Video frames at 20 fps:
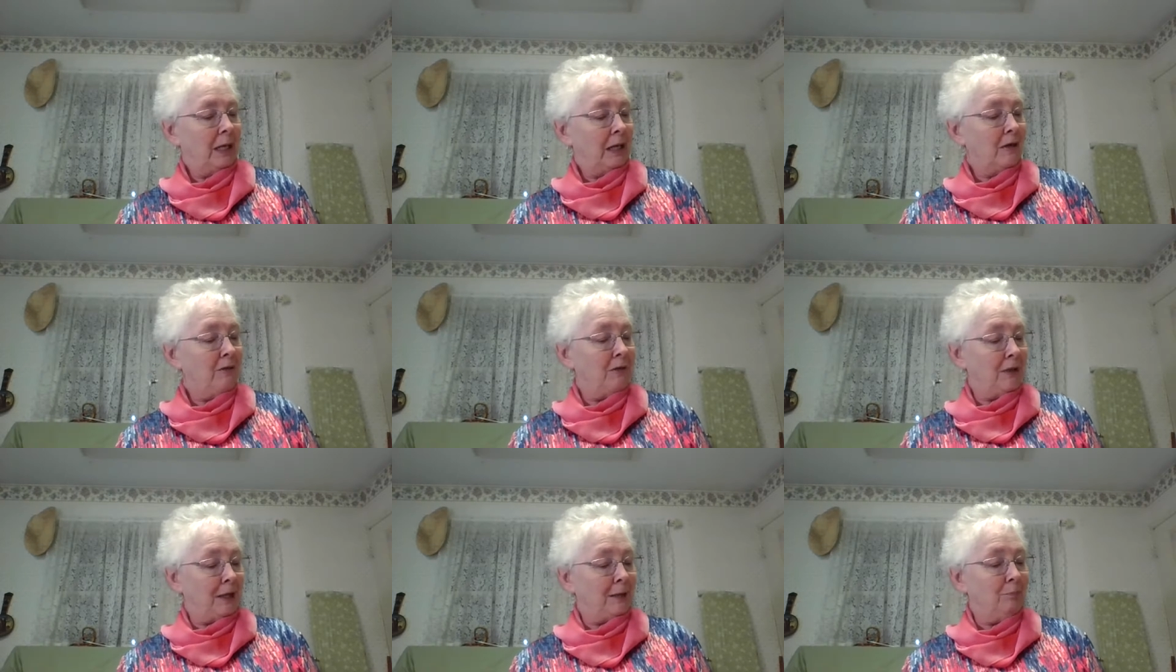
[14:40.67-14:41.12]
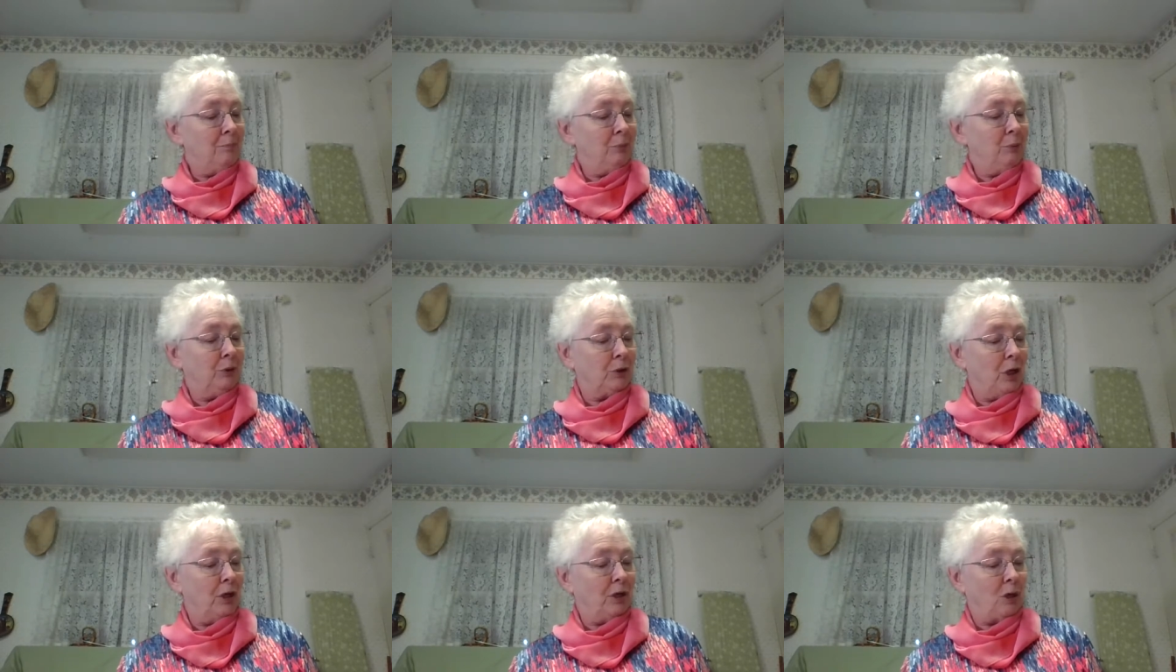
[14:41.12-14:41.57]
He then
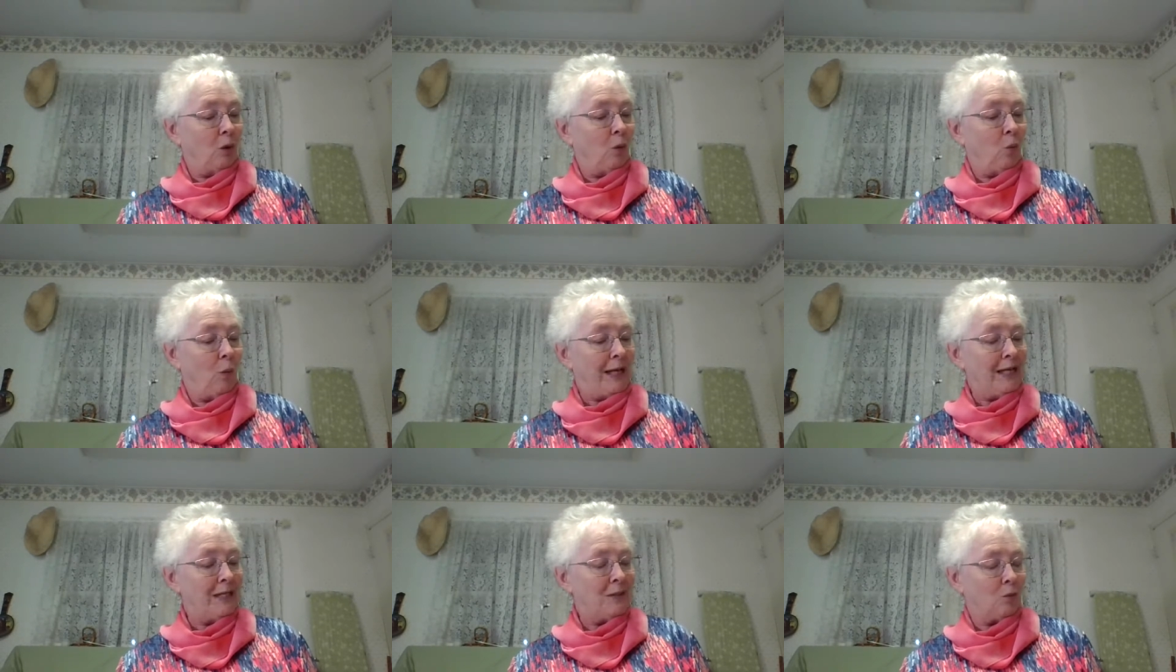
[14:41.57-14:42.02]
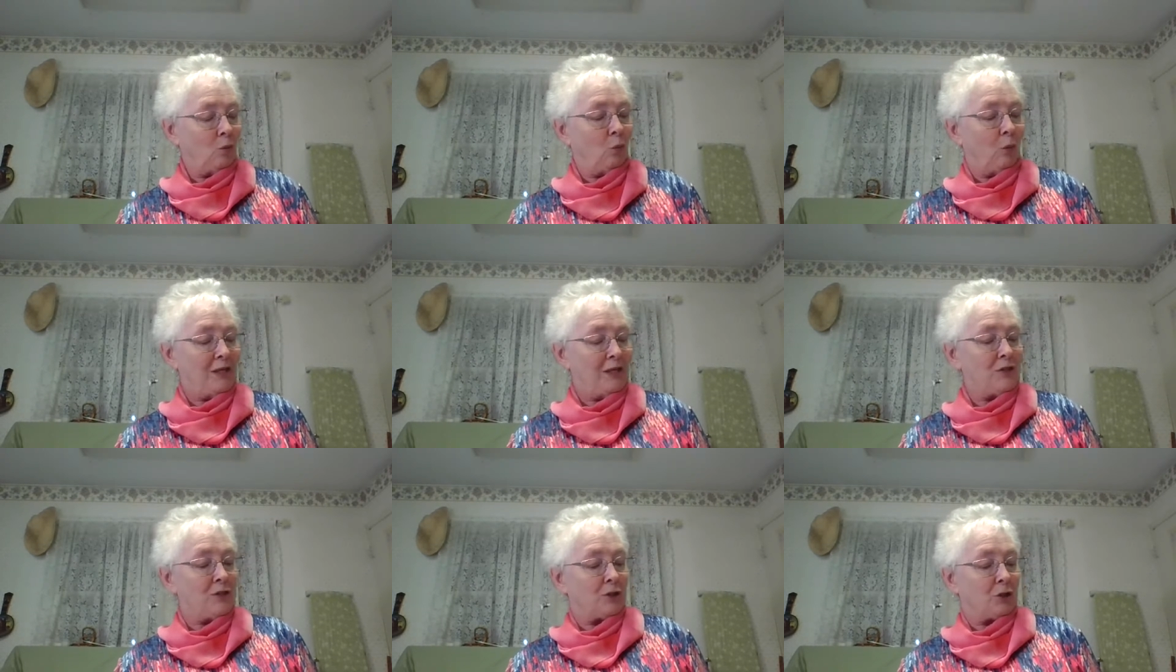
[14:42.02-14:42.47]
put on a white
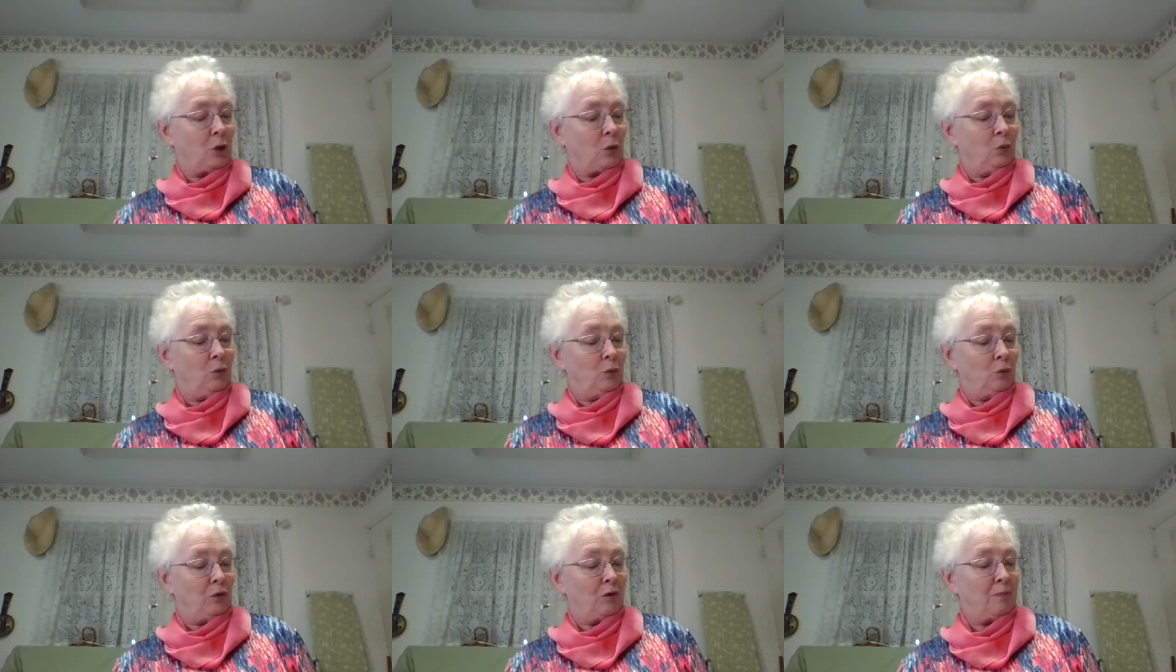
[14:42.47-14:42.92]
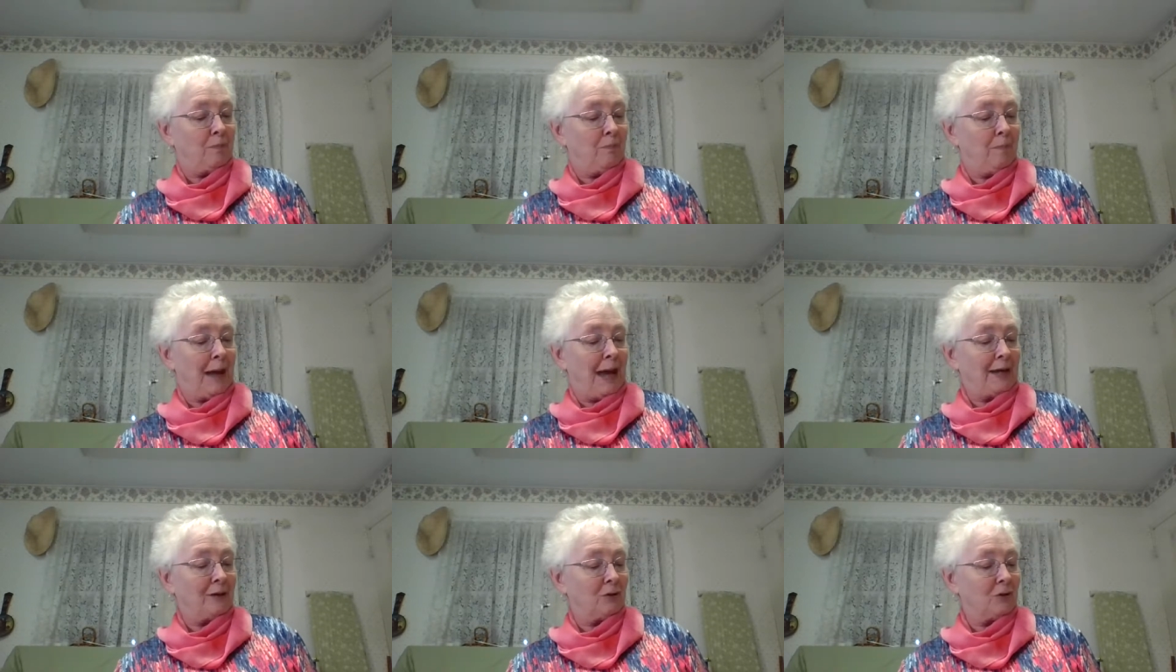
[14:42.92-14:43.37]
waistcoat
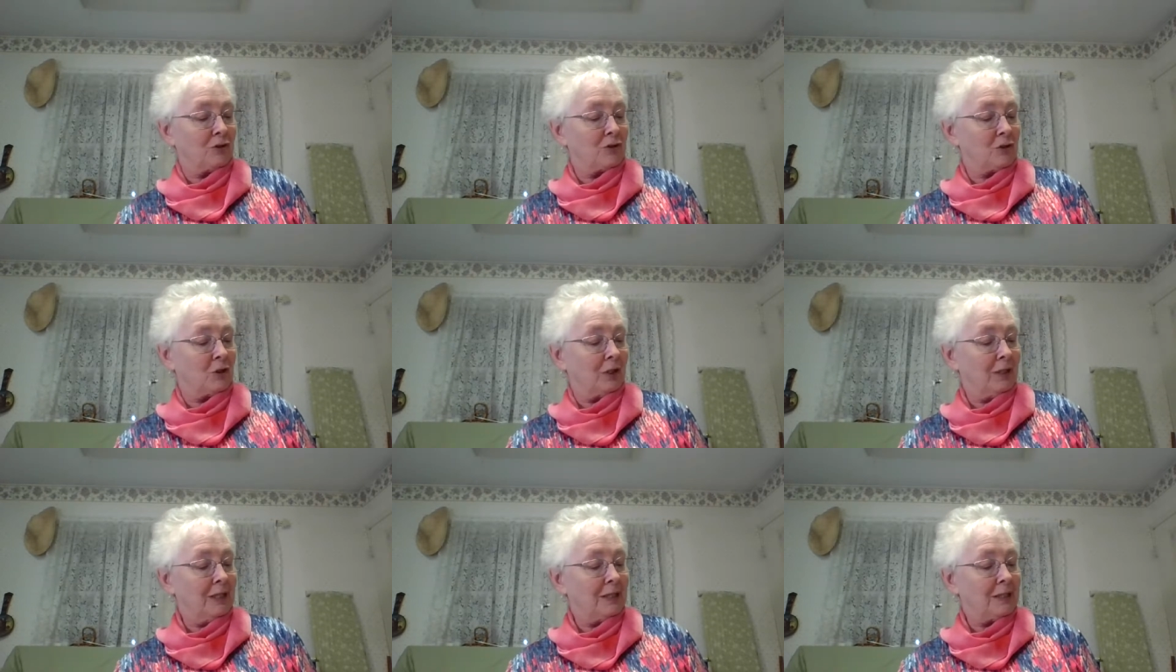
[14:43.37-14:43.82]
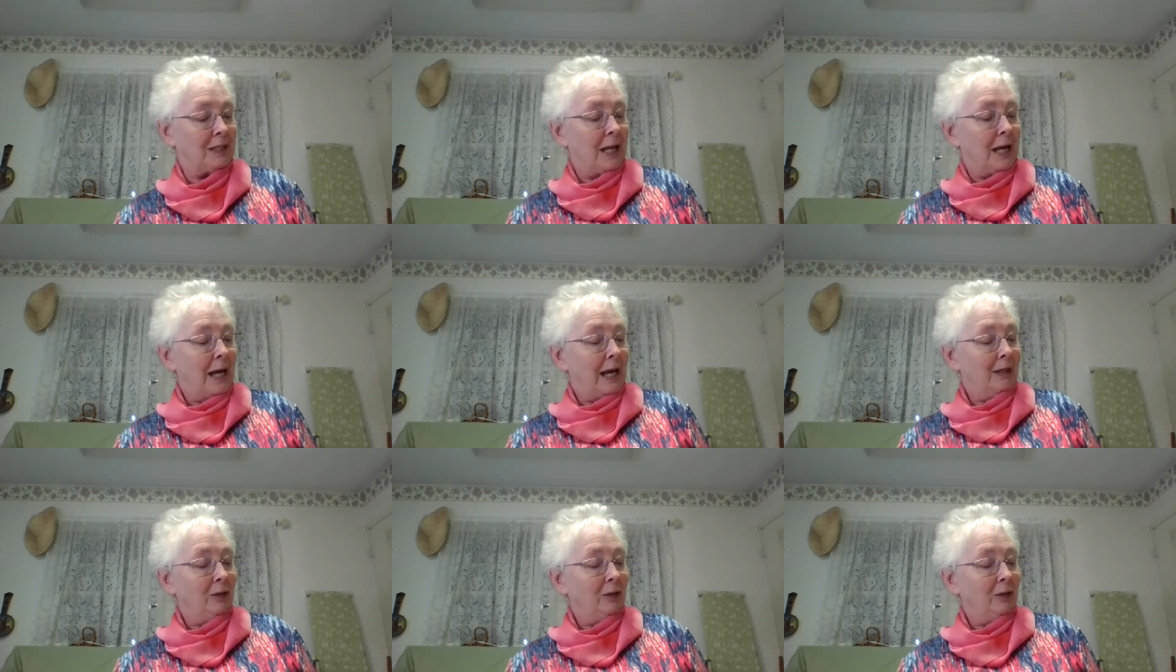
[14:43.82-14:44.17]
with patterns on it